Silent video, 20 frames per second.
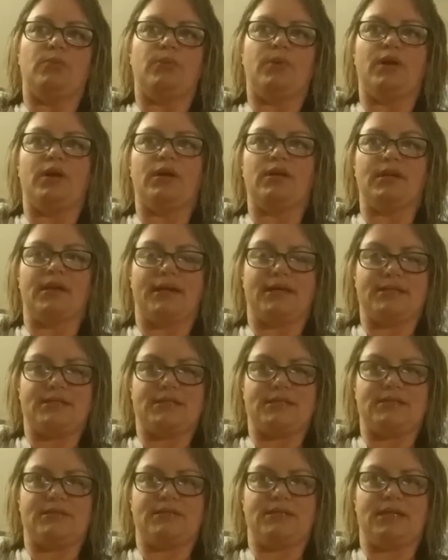Well, like I
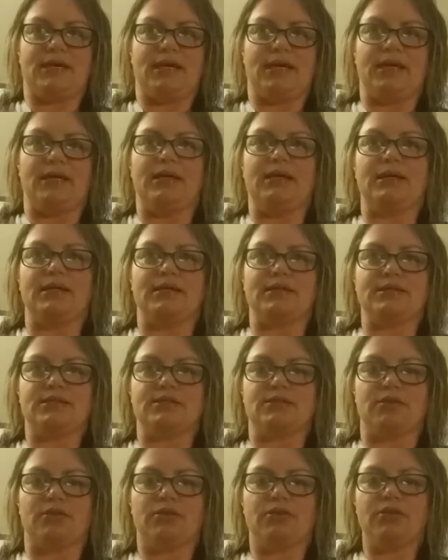said, today is
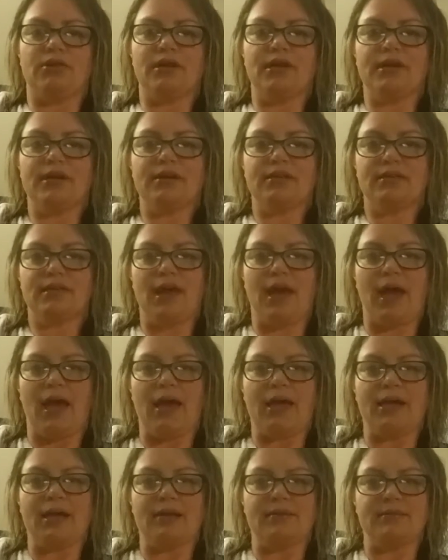the 30th,
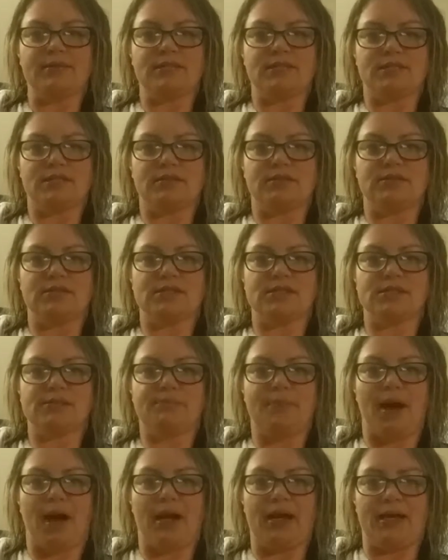and I'm still
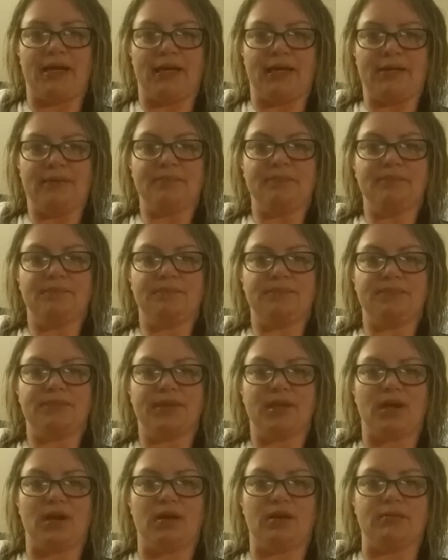spotting,
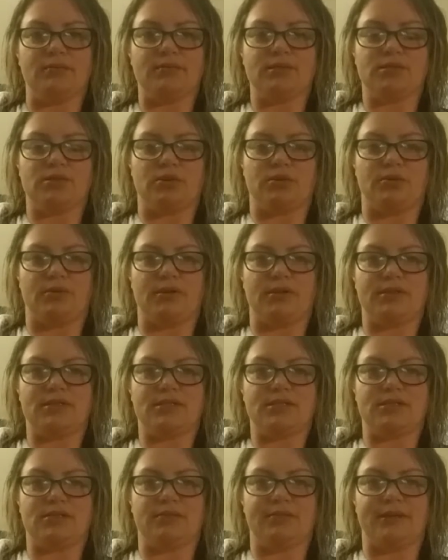so it
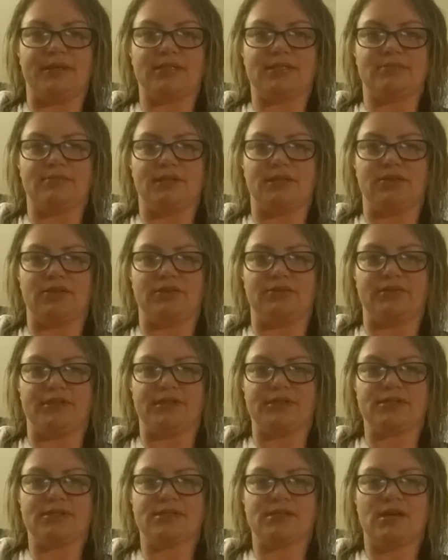still makes me
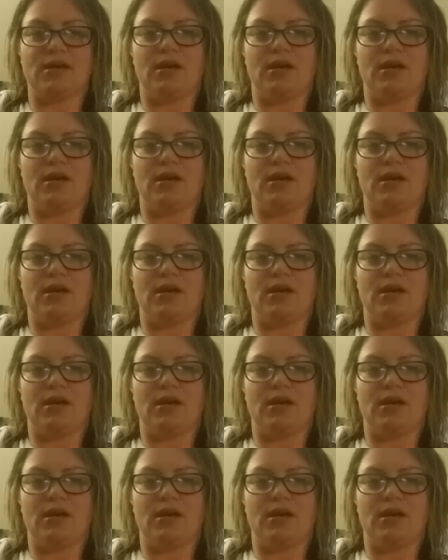nervous.